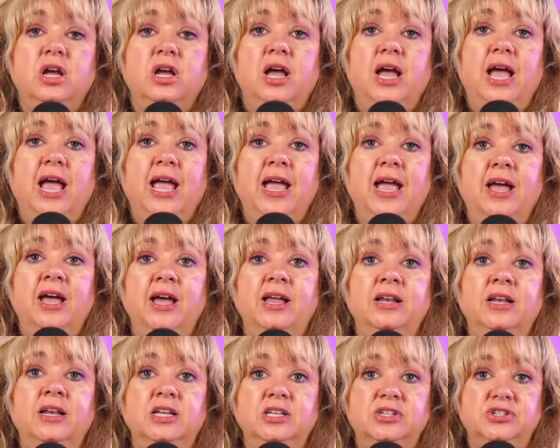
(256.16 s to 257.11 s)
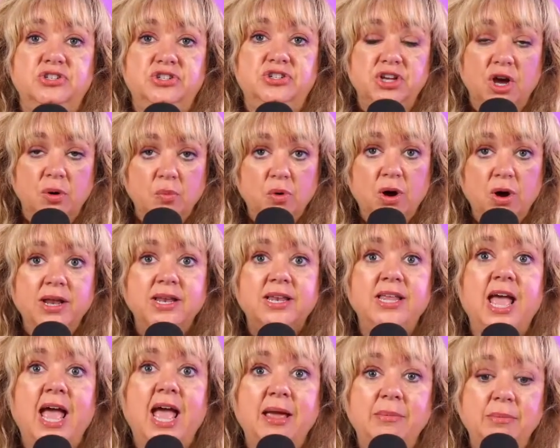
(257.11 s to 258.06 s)
and someone
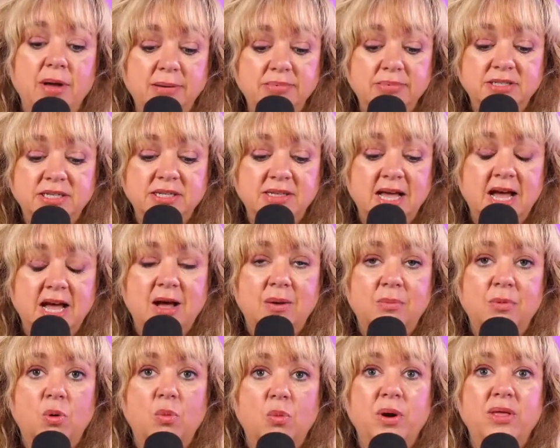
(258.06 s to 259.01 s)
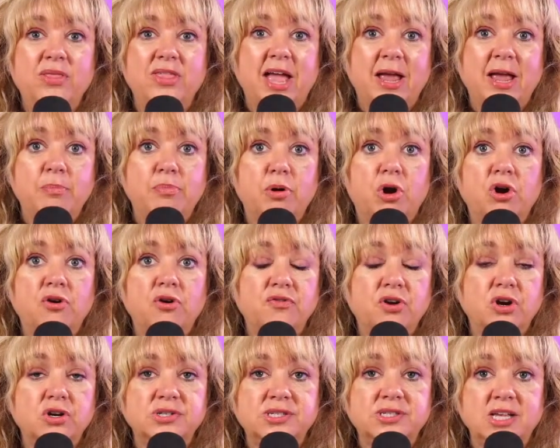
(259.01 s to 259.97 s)
came up to them with a
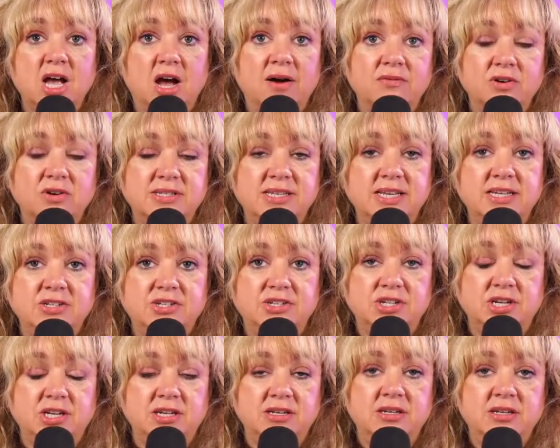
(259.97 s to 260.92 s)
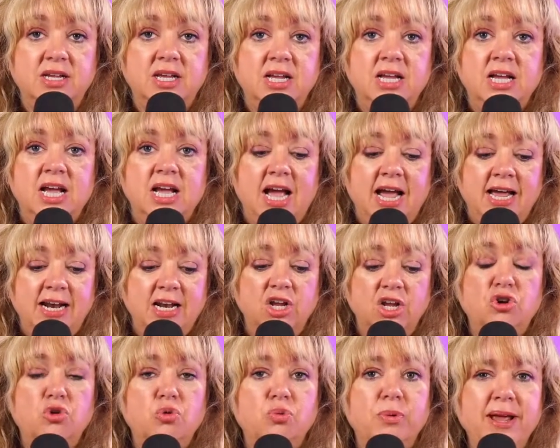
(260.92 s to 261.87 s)
perverse conversation and it
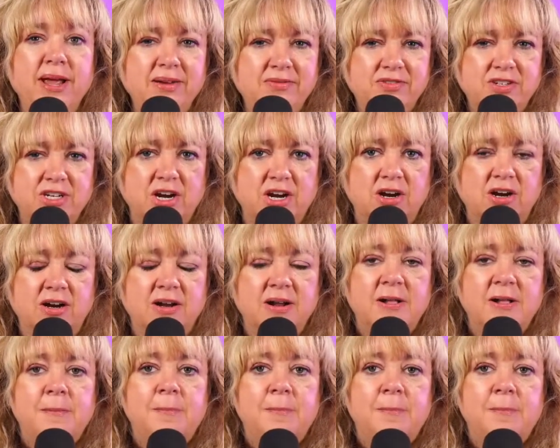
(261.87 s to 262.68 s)
grieved her.